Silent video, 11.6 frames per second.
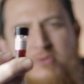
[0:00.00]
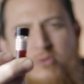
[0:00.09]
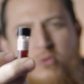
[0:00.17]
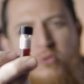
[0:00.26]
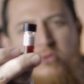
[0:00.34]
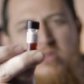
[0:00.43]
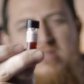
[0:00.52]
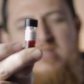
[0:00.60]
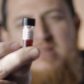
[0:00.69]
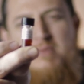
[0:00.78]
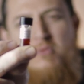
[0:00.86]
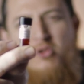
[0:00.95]
oud, this is
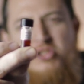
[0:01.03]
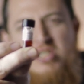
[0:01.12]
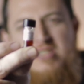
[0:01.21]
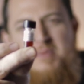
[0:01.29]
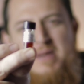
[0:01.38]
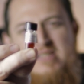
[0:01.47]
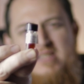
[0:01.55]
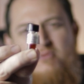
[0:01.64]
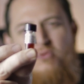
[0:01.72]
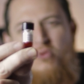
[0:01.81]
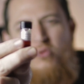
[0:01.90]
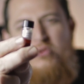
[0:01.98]
the most expensive
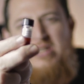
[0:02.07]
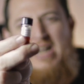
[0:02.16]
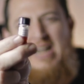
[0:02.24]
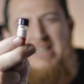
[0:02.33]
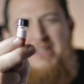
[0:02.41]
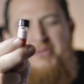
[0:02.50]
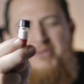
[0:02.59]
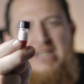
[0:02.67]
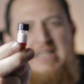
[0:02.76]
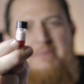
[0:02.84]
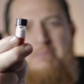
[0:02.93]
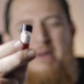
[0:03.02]
oud, I
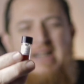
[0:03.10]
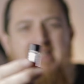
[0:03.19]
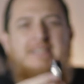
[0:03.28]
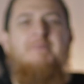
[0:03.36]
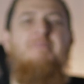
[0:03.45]
really bet